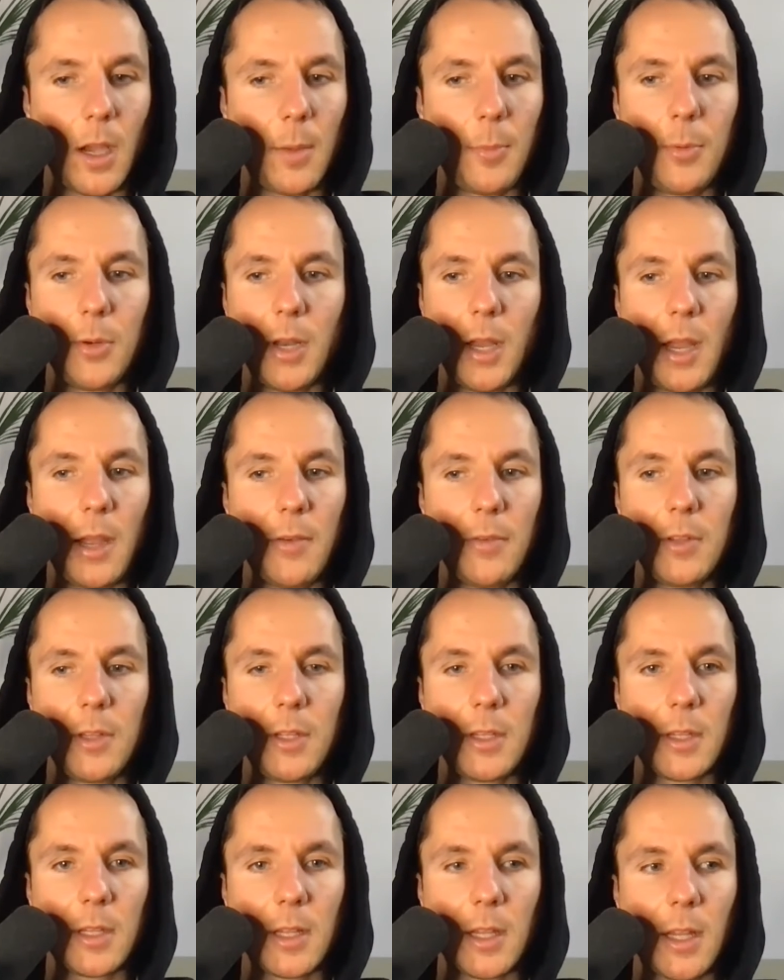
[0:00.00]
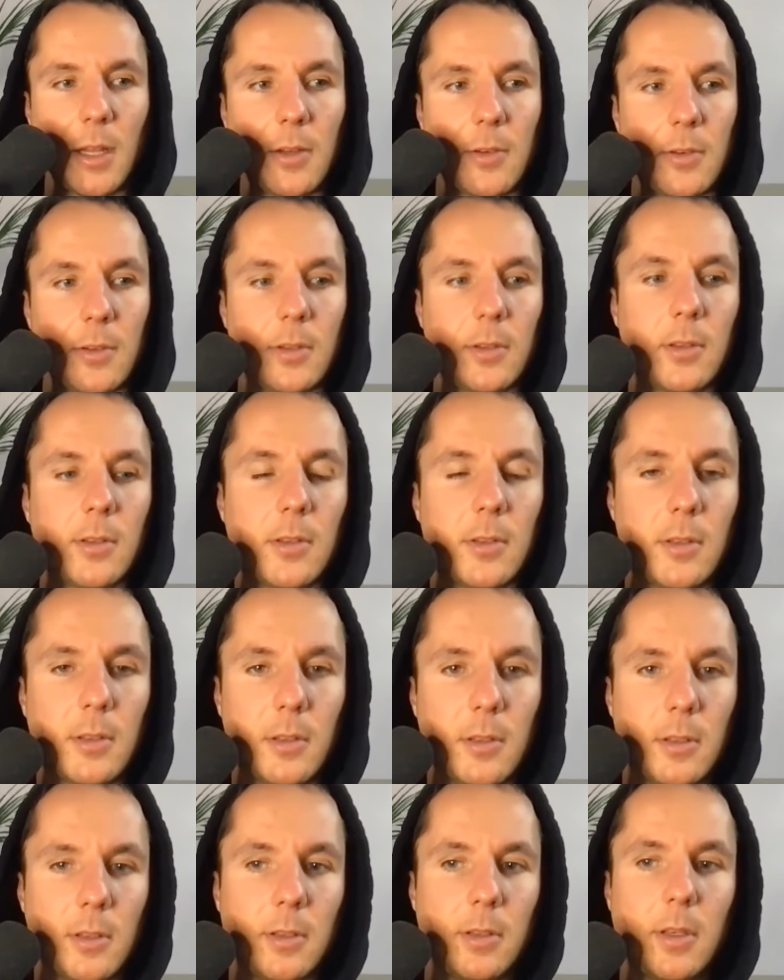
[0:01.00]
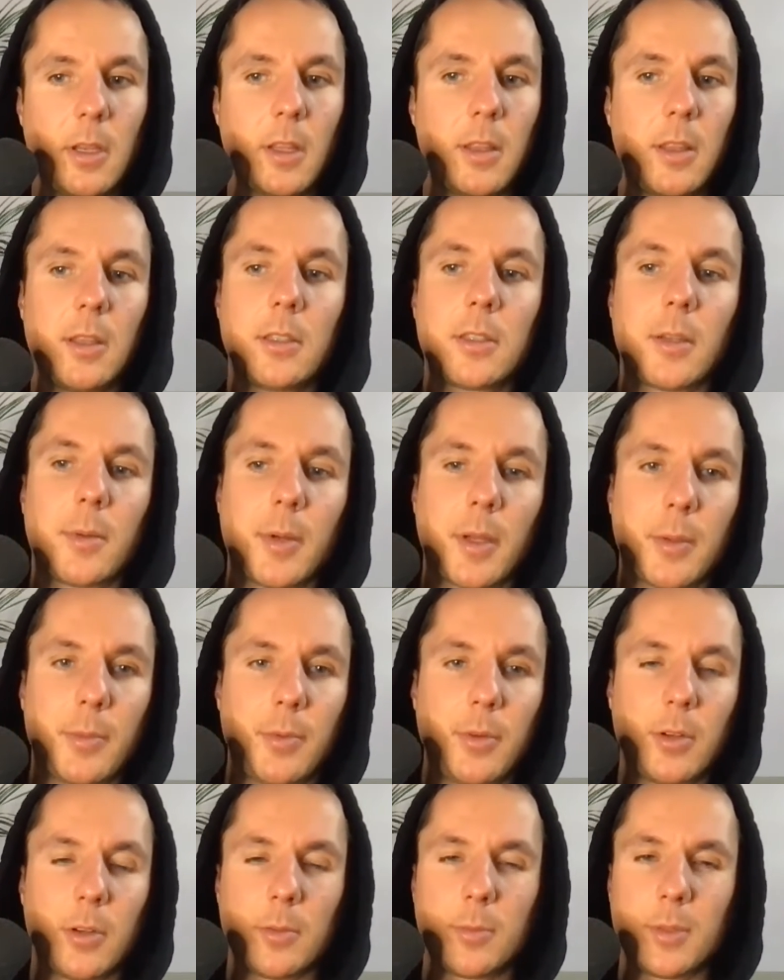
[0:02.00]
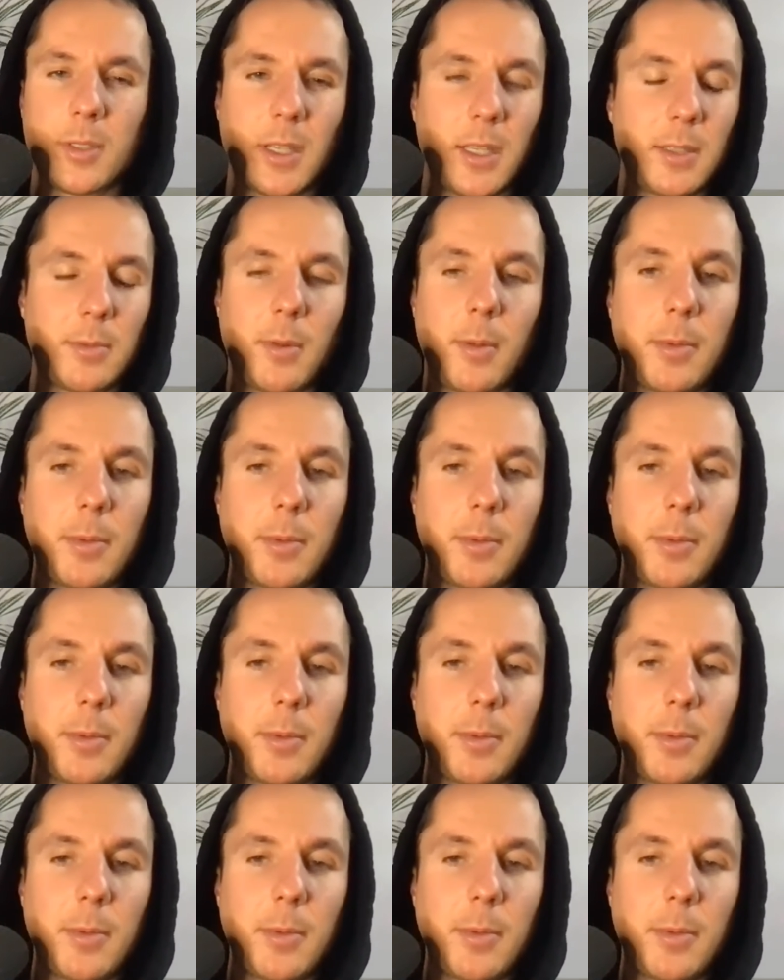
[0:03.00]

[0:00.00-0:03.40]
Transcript: i put everything in the cloud nothing is on my computer besides